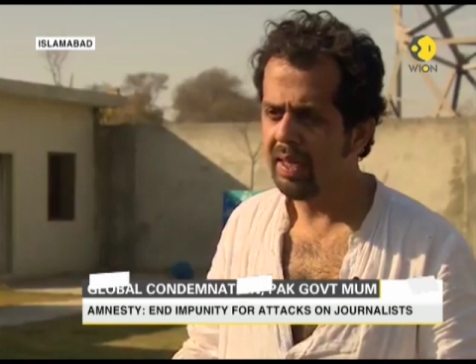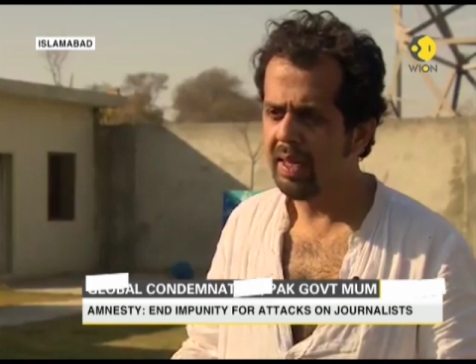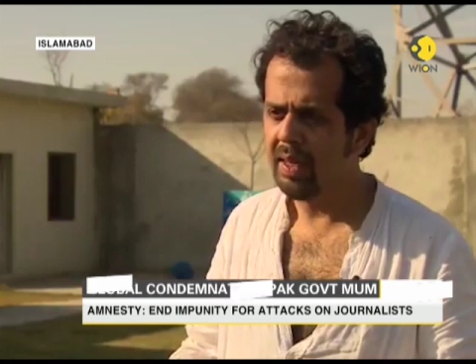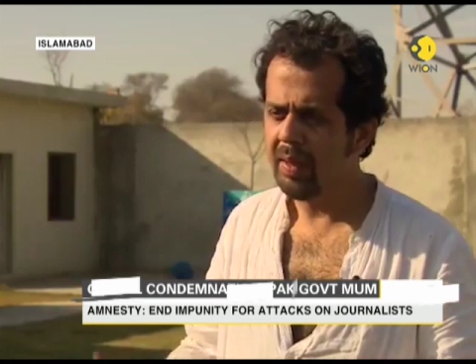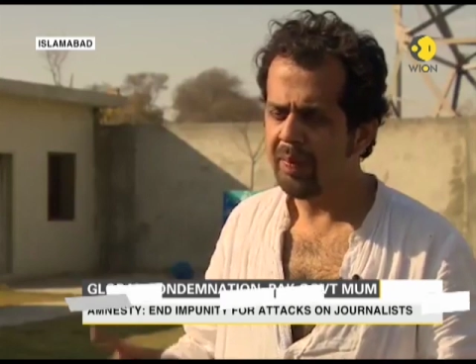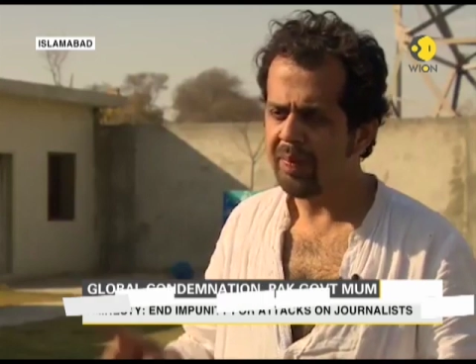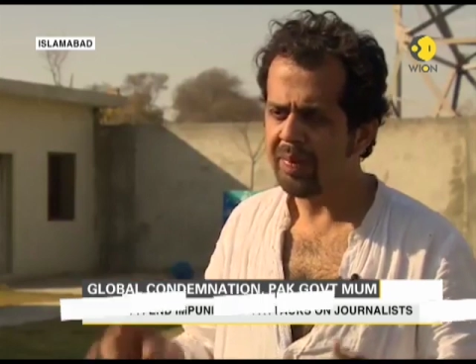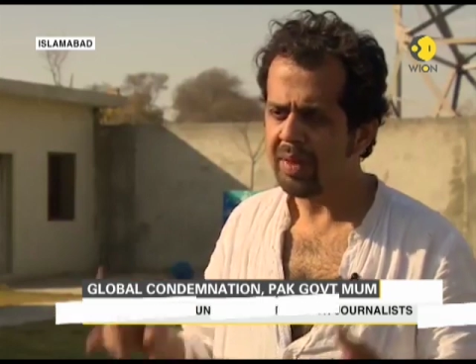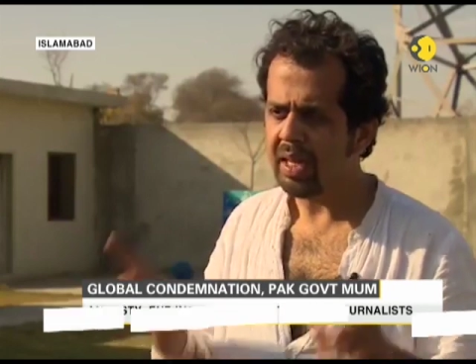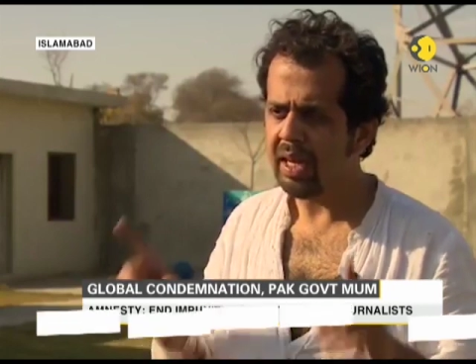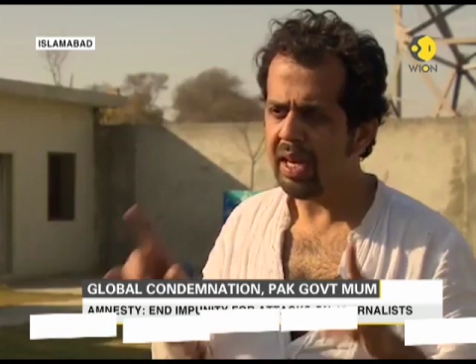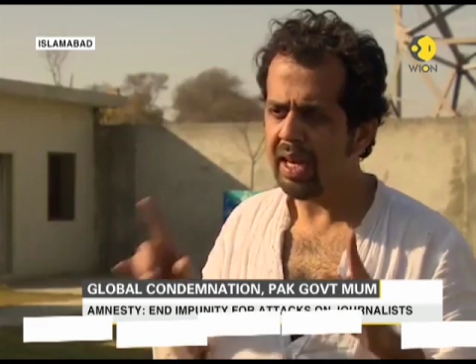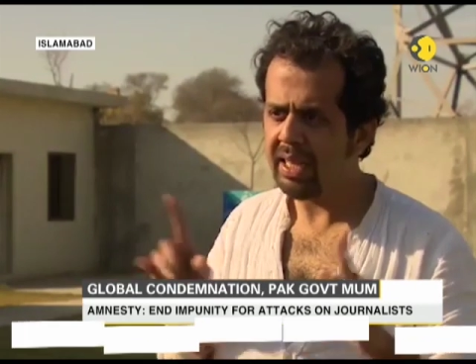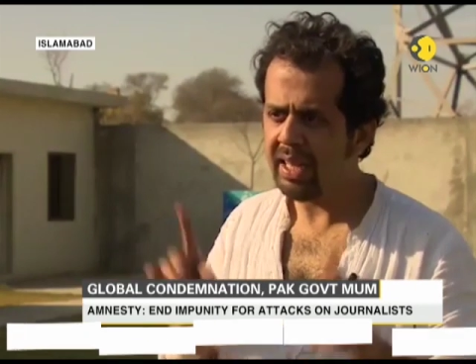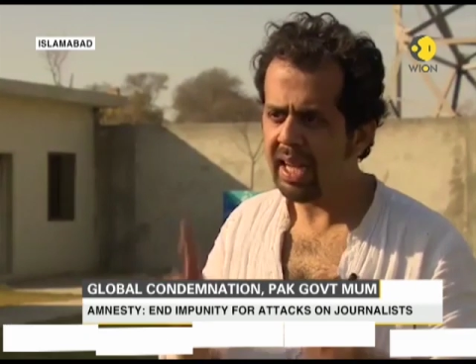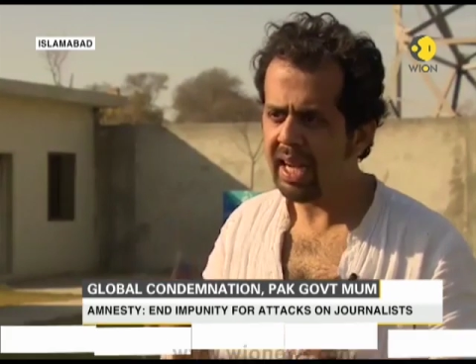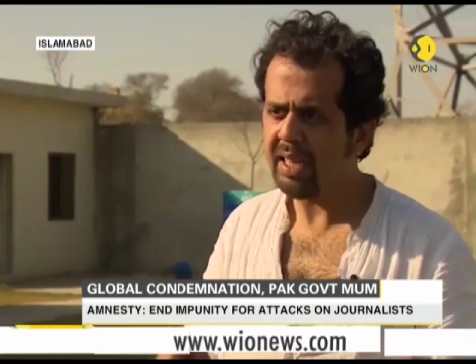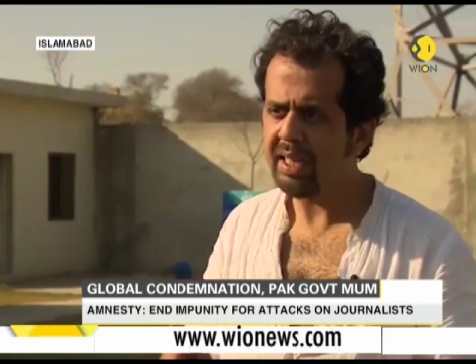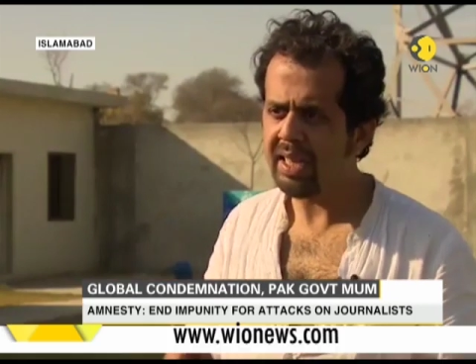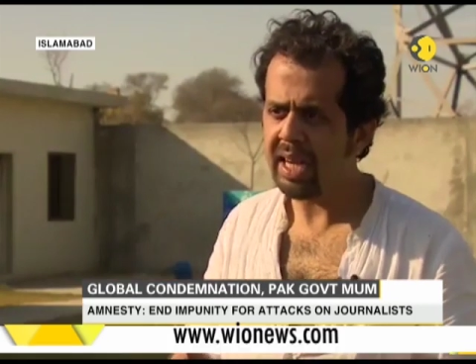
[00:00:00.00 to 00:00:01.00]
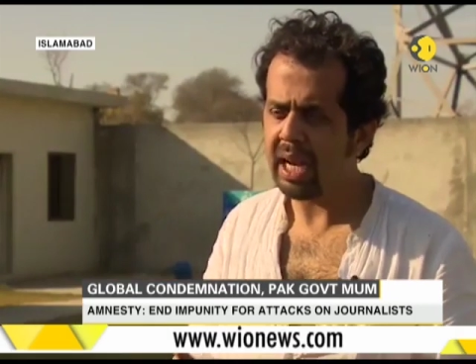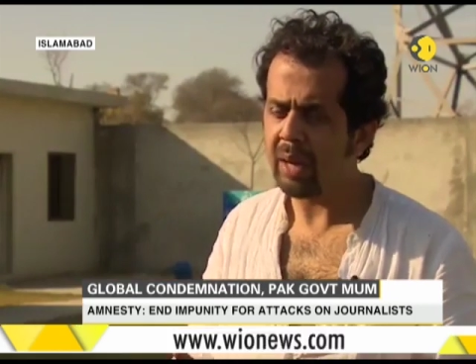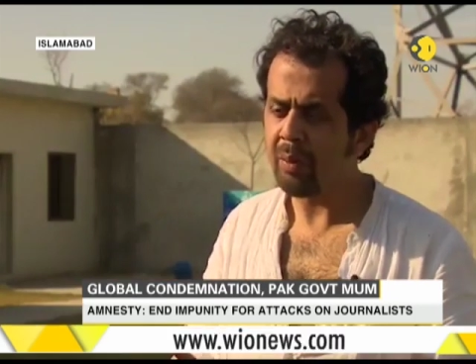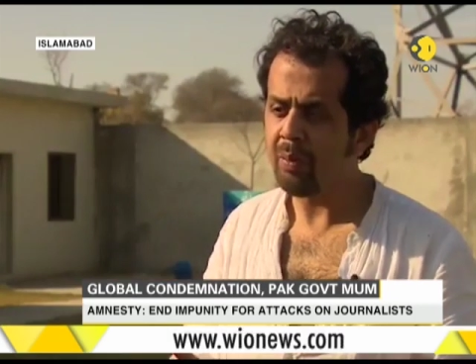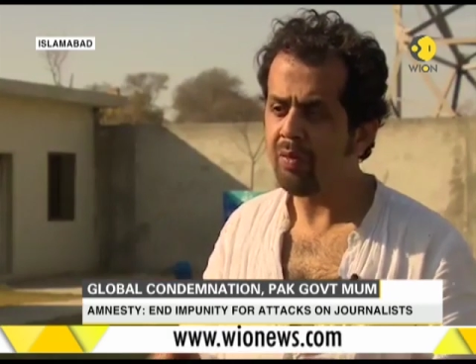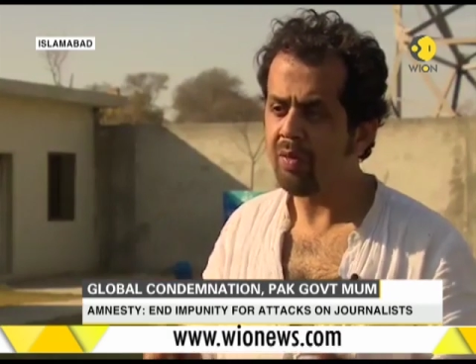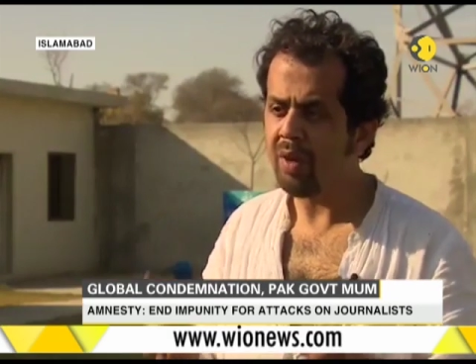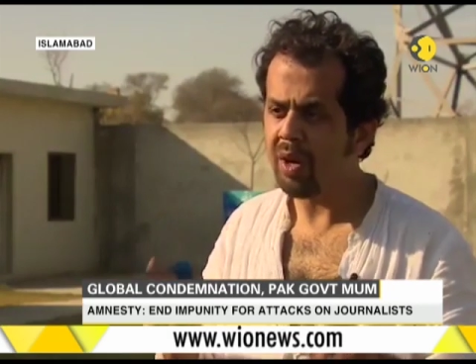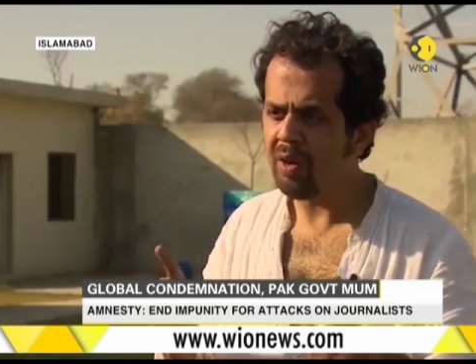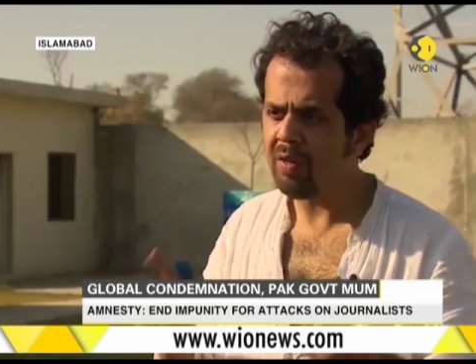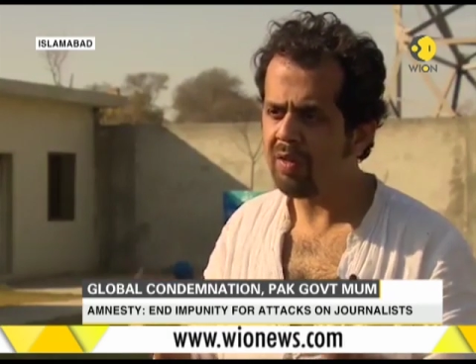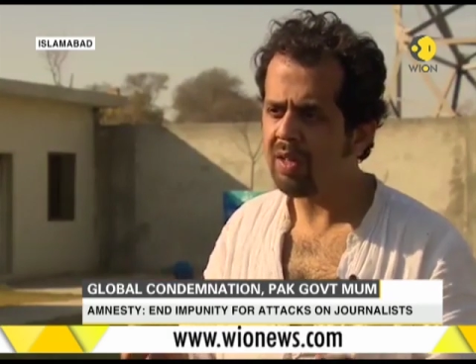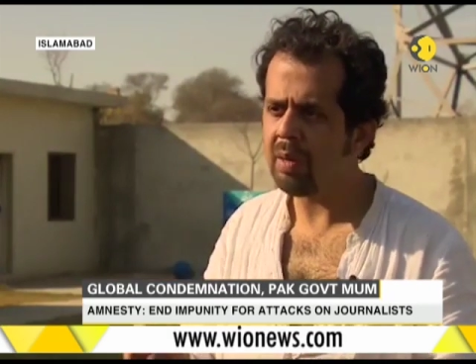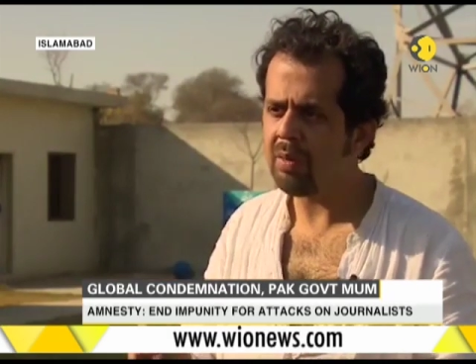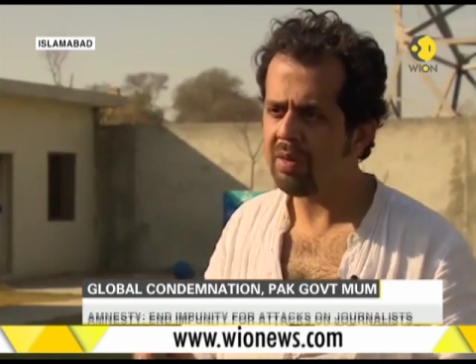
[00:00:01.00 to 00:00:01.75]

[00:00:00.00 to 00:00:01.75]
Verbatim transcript: I want to go back across uh,